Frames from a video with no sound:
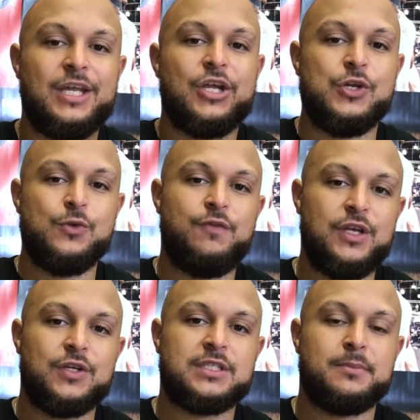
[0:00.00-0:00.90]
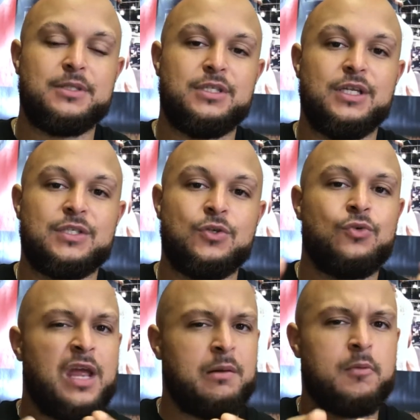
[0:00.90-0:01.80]
New videos coming to you
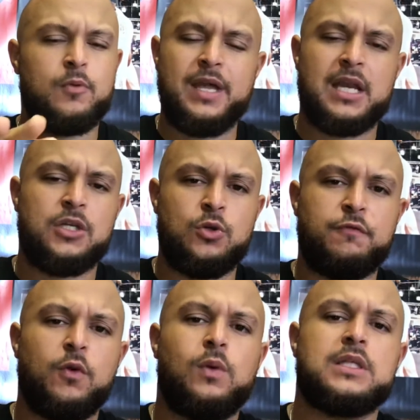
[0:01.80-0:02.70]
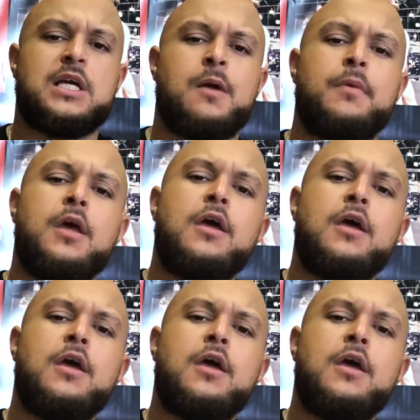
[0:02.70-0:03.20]
soon. And remember, we got to do it for one time.